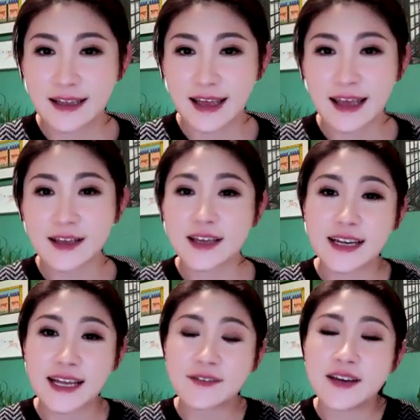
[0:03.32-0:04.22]
Hey,
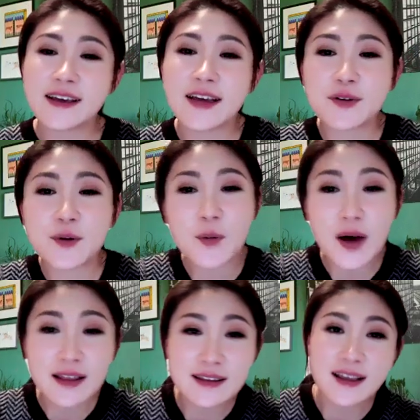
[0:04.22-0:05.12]
good evening,
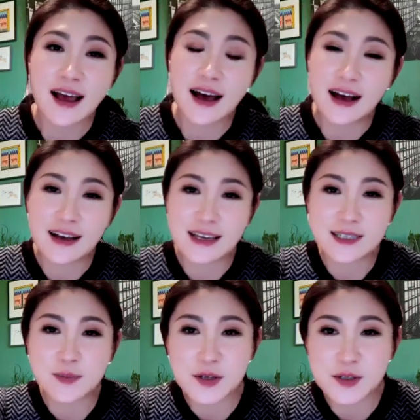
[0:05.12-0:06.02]
everyone,
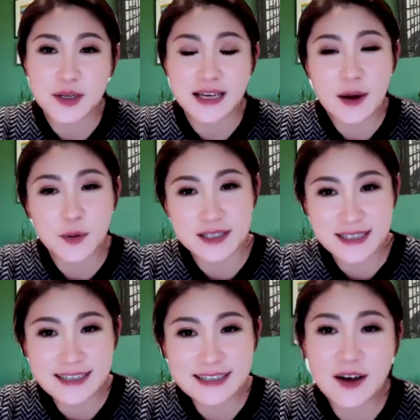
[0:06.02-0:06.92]
especially our
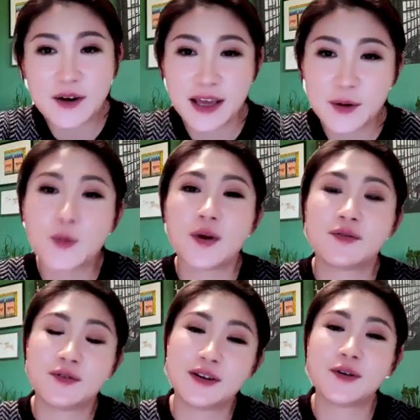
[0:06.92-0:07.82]
Singdao
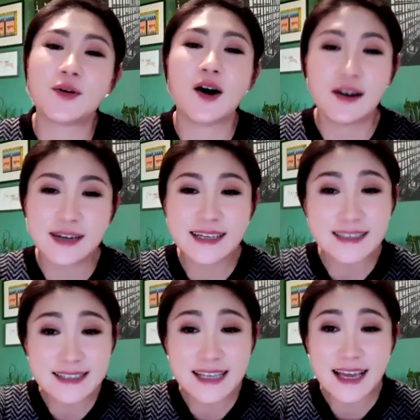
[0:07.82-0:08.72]
A1 radio
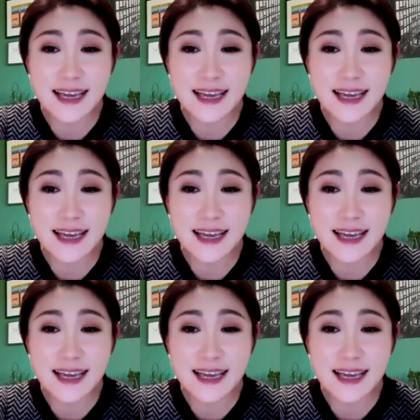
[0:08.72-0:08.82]
audience.